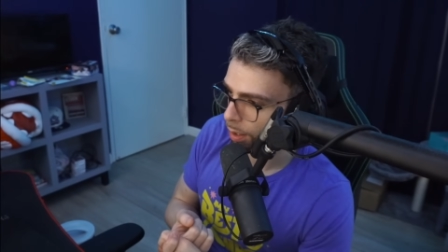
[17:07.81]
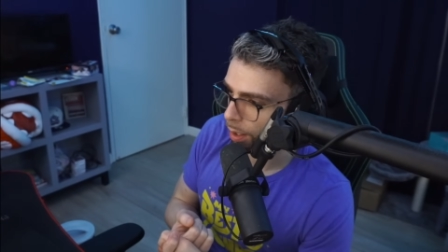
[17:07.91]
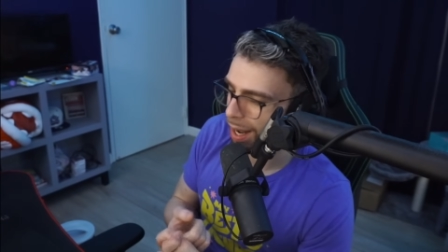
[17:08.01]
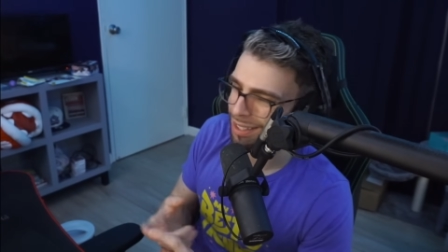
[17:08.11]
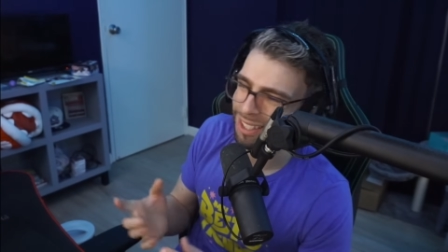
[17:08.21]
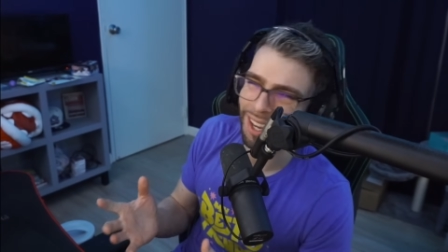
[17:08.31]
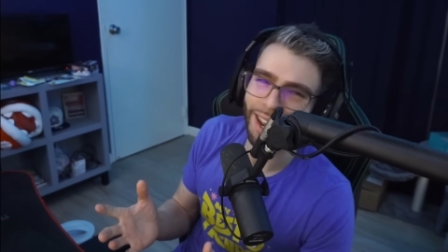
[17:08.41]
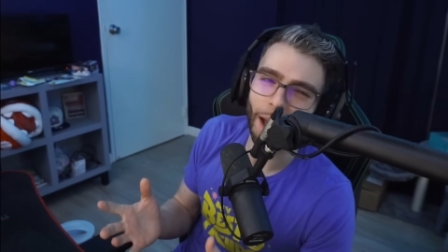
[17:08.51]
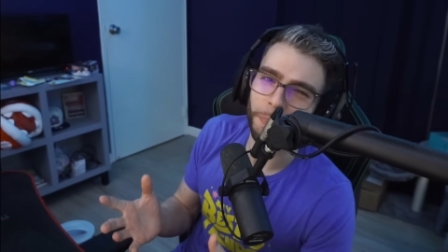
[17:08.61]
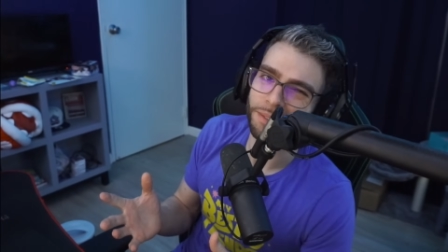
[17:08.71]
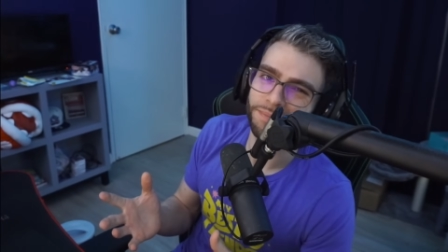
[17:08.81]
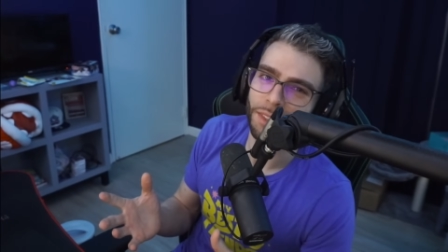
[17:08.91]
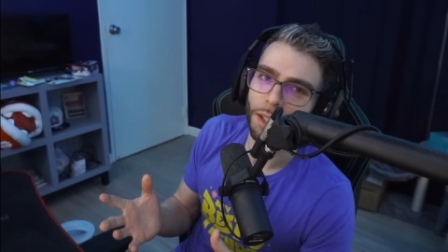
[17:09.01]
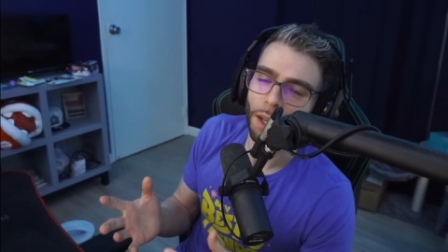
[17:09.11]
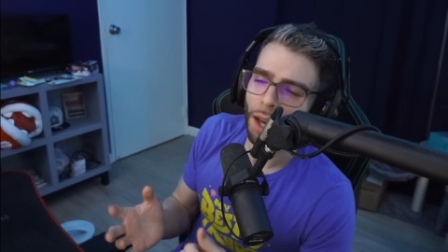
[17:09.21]
And that just can't happen.
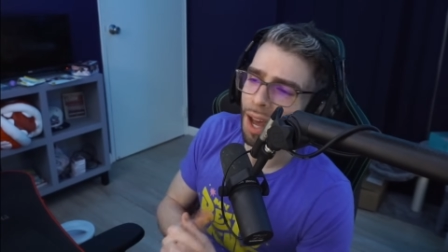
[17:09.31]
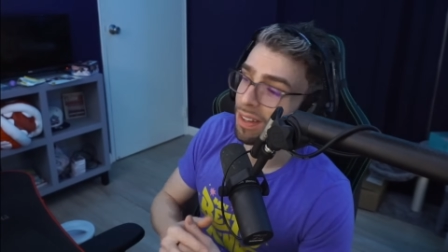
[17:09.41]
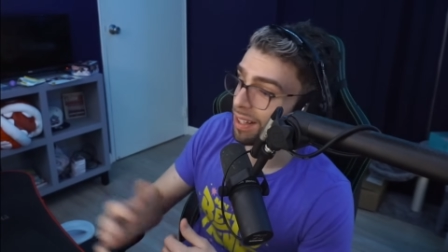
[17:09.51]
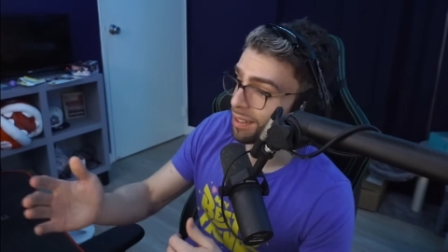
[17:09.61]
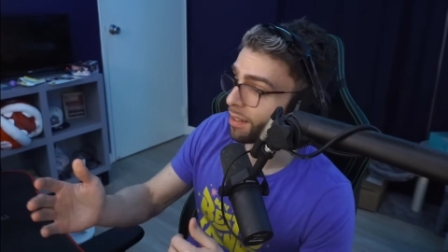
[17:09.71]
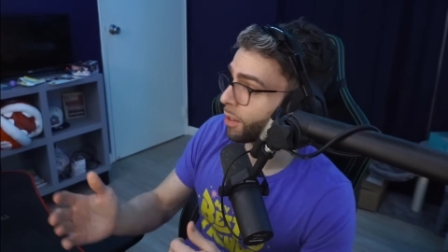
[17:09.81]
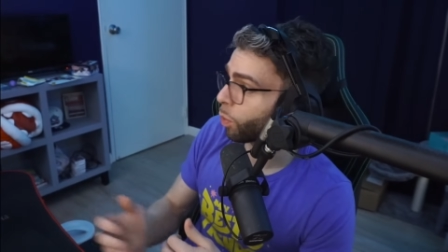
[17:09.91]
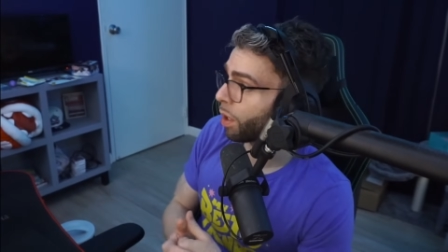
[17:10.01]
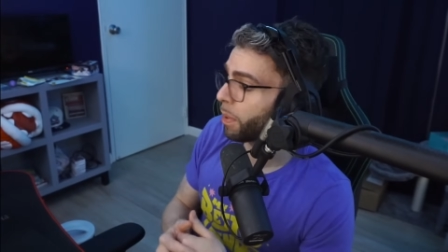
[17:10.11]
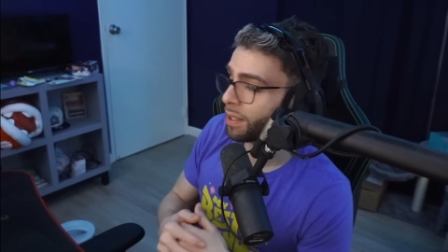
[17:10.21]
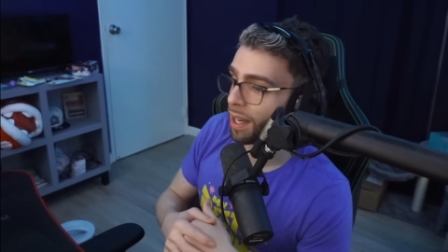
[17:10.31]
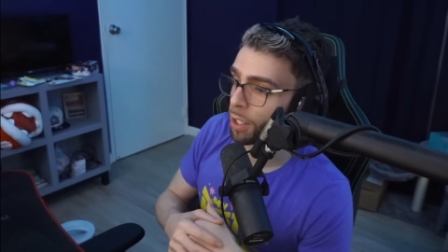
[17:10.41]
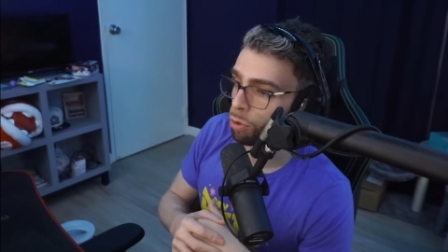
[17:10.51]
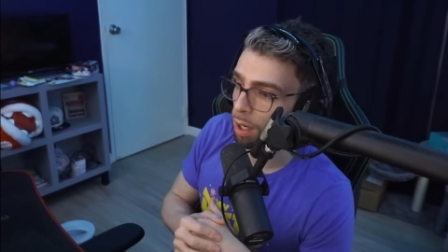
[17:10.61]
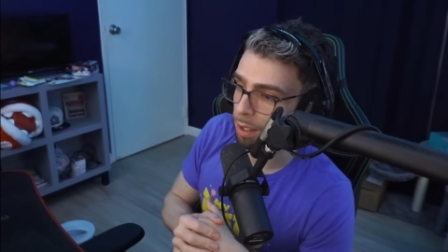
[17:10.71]
I've had instances where the PCI
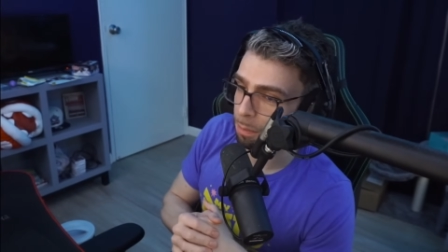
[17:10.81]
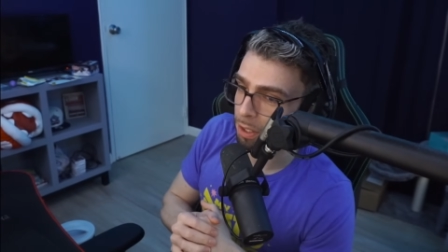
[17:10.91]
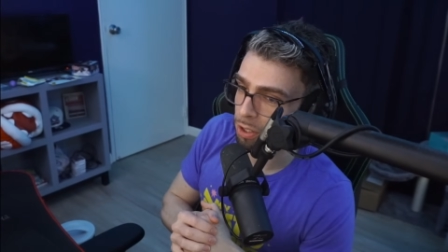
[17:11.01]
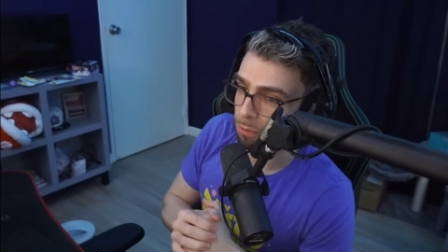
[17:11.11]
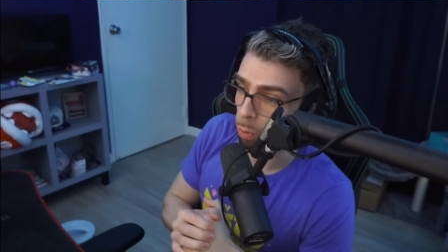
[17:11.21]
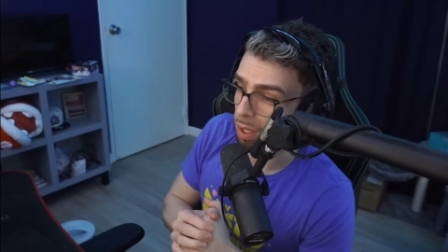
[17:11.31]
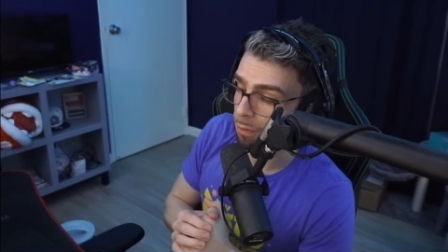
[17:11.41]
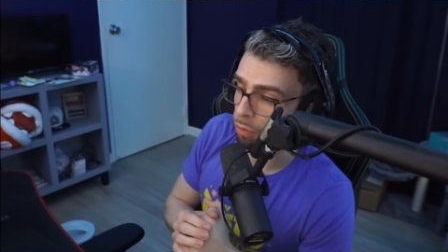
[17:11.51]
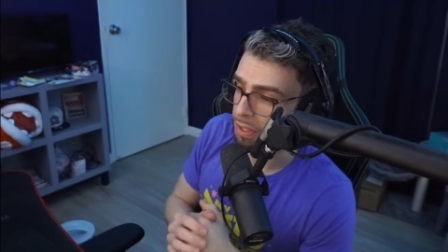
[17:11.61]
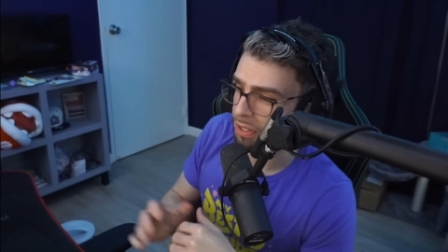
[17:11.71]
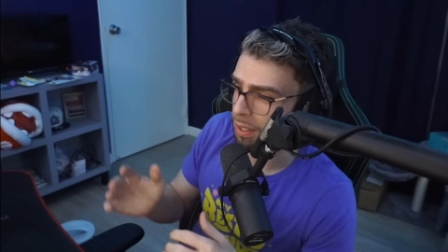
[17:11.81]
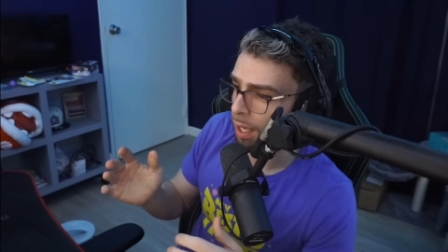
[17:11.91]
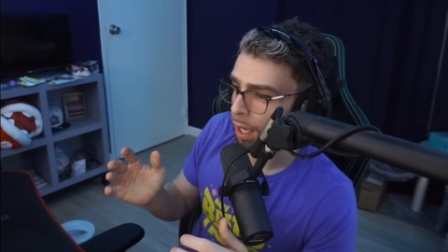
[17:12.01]
shrunk on pitches for whatever reason,